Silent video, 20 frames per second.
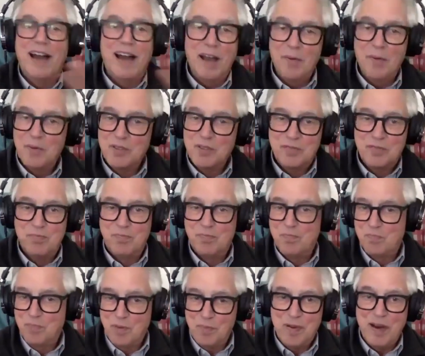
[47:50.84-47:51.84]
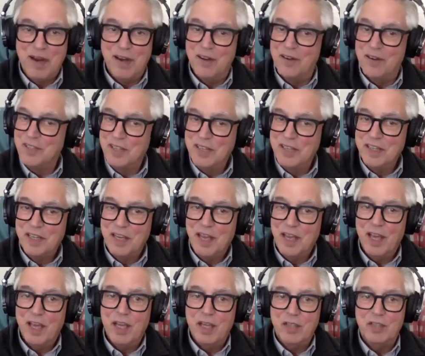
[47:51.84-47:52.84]
I was prepared to
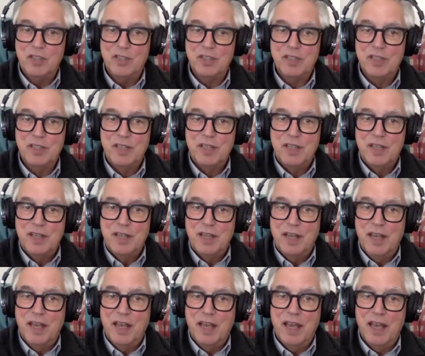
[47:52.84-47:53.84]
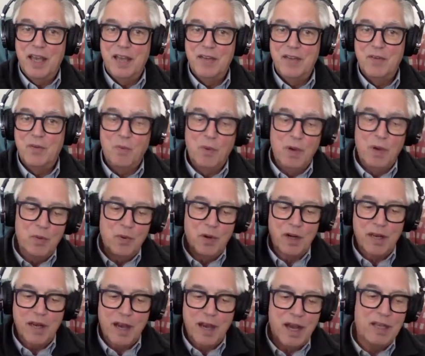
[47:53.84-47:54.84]
engage. And we
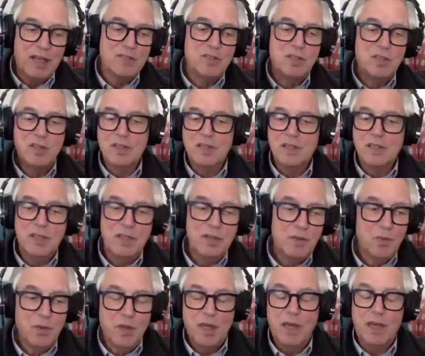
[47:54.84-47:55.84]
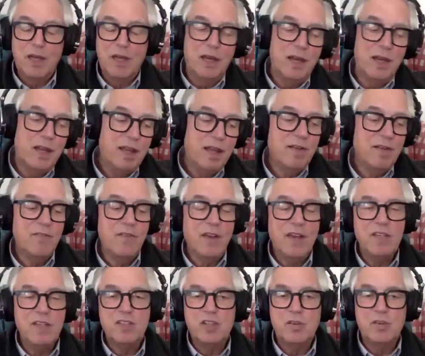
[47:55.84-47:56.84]
were constantly, we had an
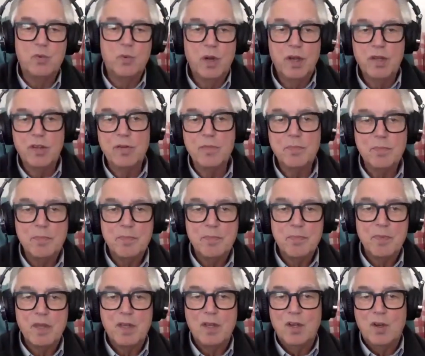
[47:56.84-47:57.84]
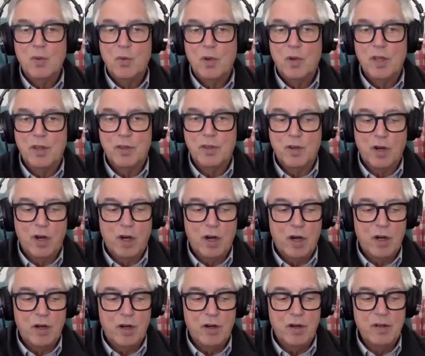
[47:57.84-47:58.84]
innovation rhythm with
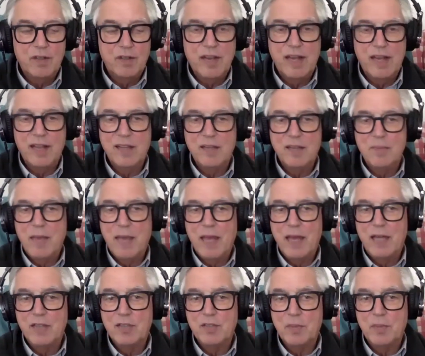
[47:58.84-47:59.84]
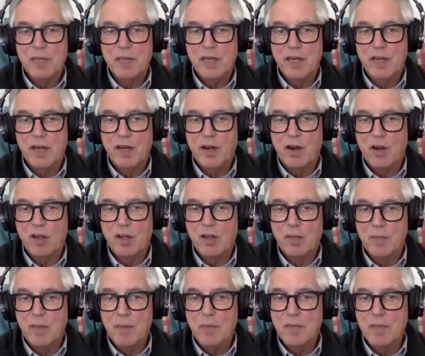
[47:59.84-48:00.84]
our talent management and our
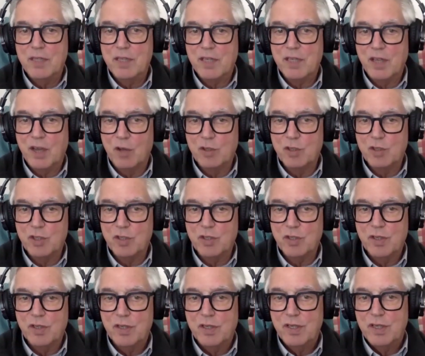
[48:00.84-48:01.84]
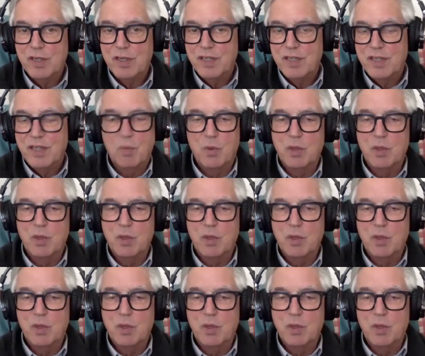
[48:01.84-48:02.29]
commitment to culture that